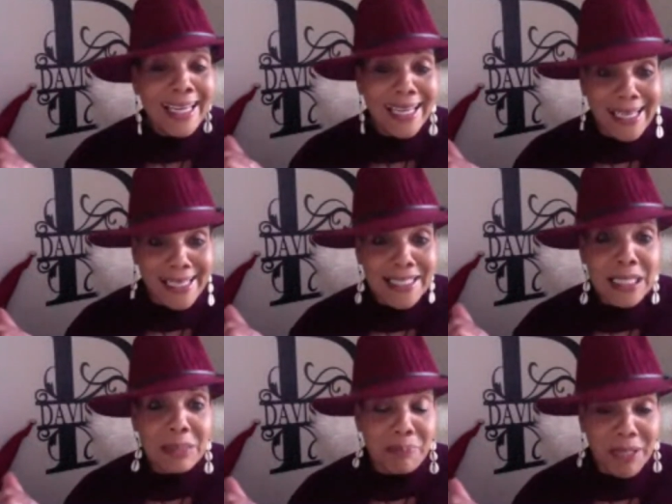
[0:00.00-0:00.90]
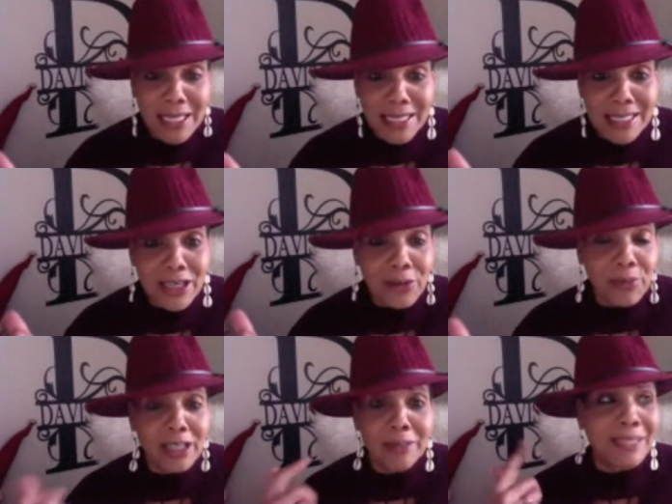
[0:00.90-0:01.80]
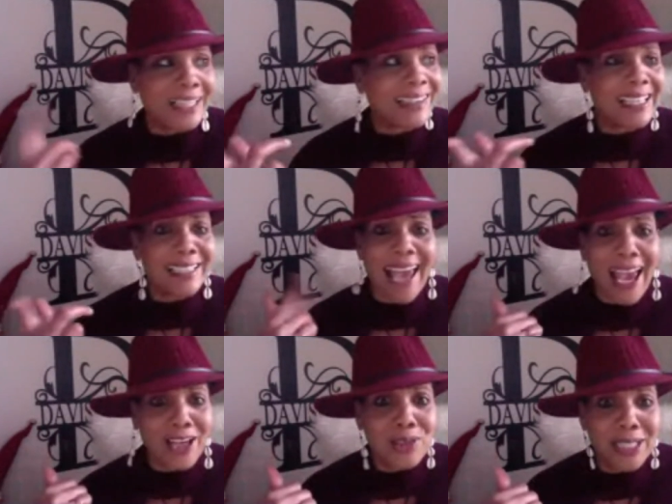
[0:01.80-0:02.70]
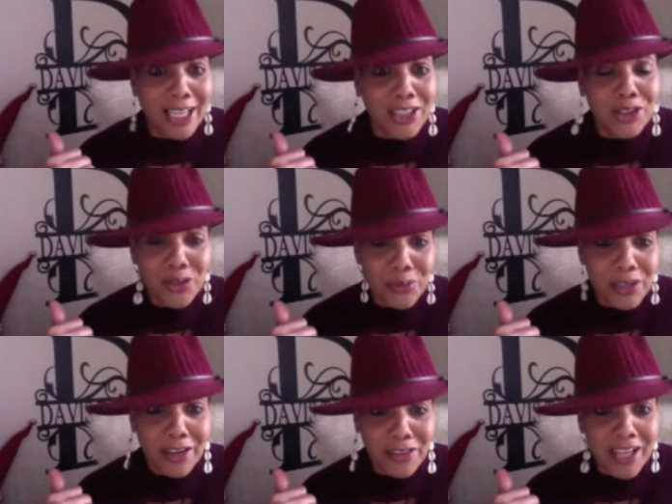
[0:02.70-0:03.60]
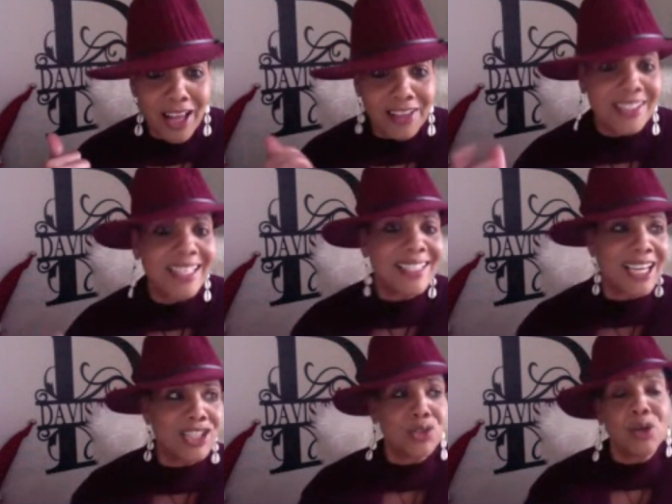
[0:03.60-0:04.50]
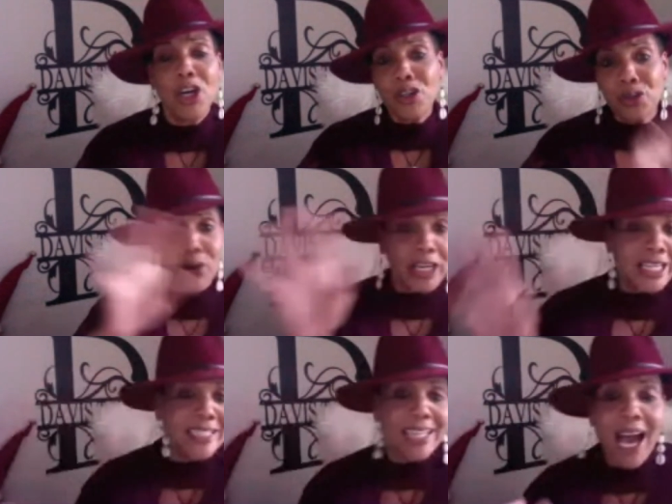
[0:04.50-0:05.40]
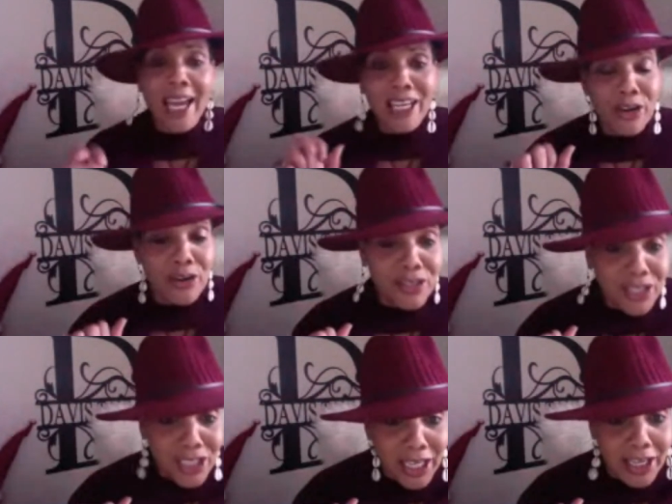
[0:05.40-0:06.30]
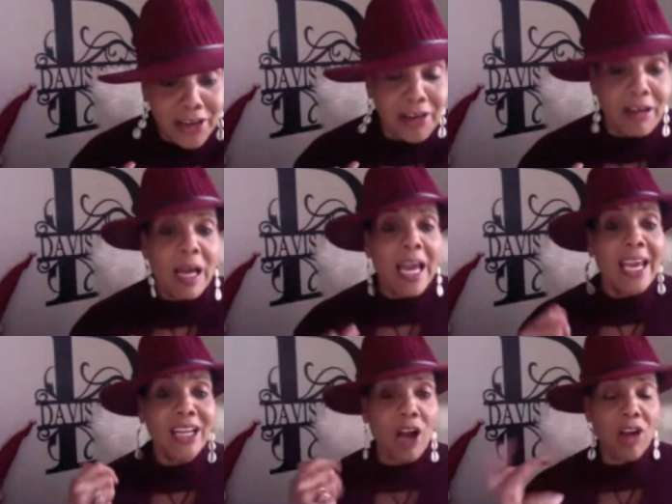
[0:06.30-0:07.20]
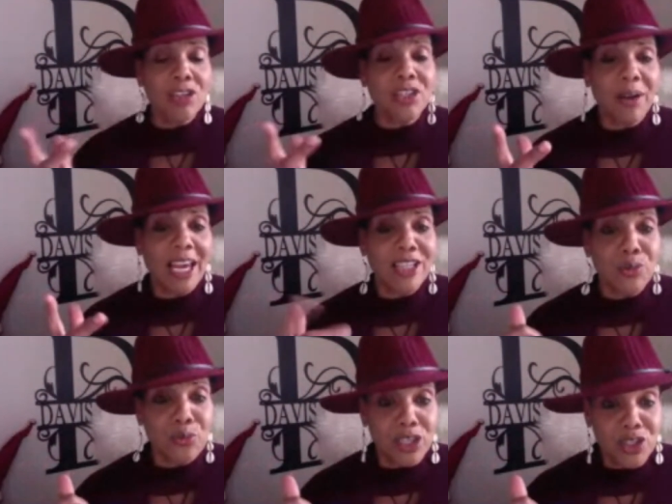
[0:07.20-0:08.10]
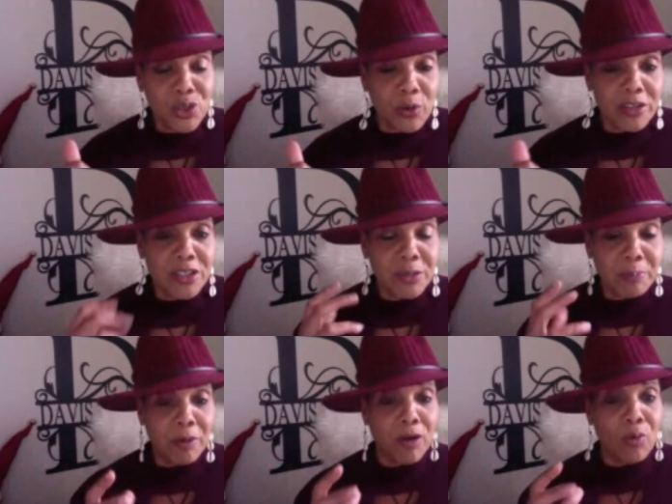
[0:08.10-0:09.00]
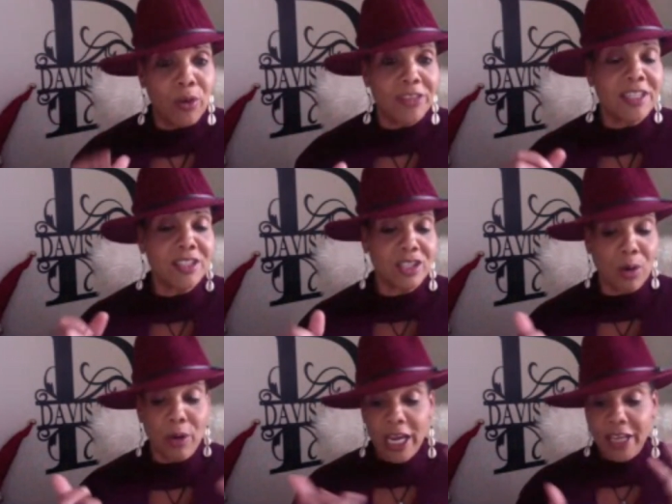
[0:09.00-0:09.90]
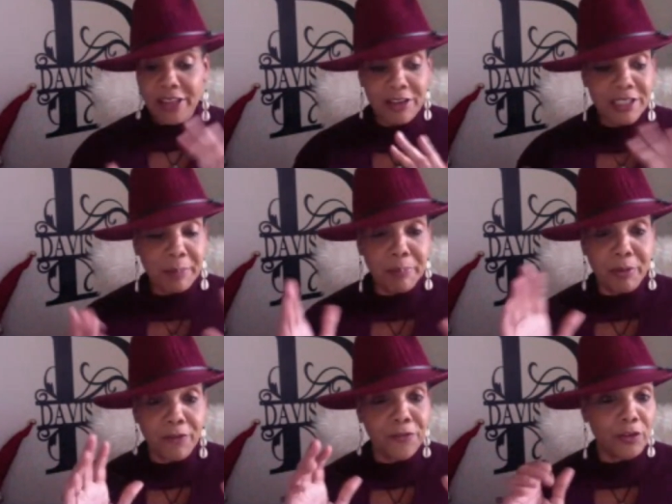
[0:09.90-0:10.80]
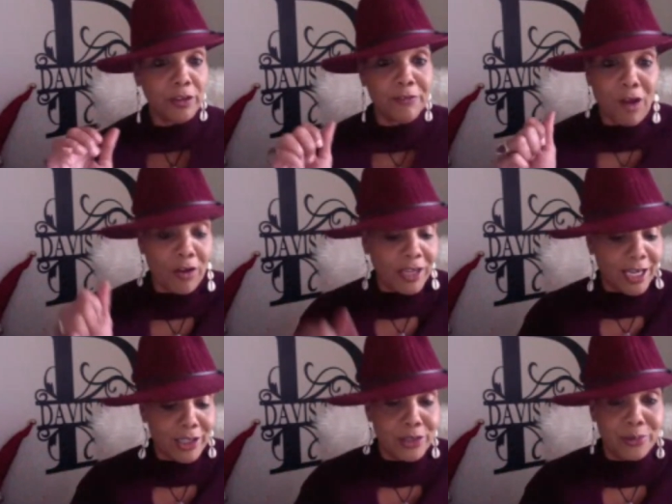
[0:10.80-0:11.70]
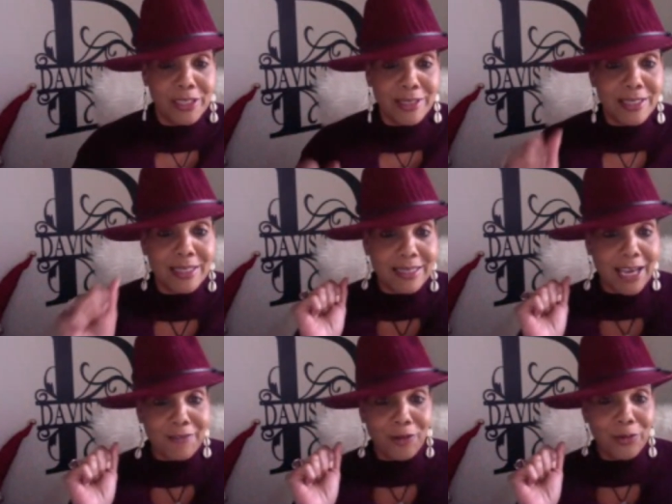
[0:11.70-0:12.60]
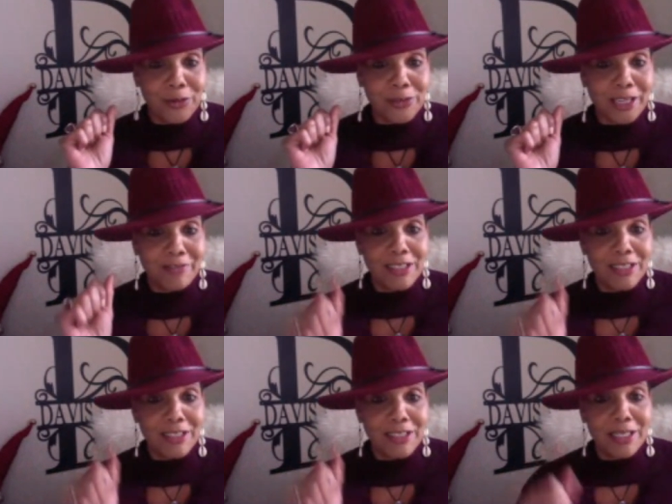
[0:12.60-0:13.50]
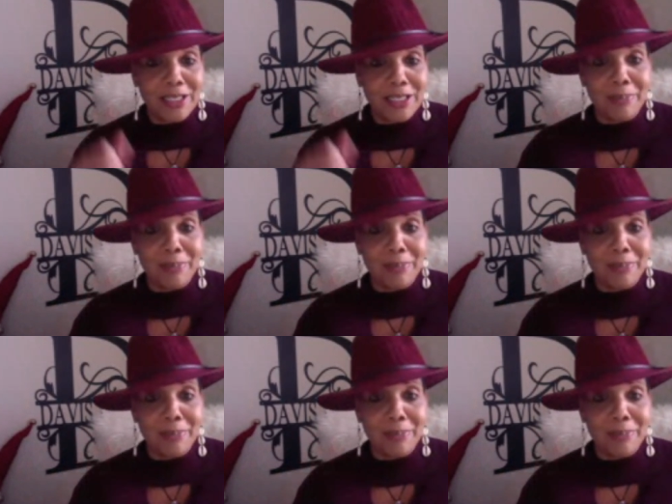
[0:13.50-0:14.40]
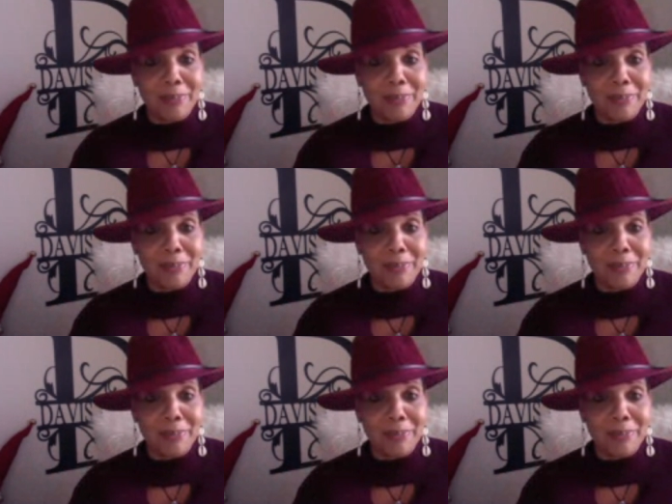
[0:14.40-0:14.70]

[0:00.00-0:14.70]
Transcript: Easy peasy curriculum. And I think it's actually under $300 that takes you through an entire year. It also has a resource book with it. So there's a book full of all you got to do is take photos of it and pass them out.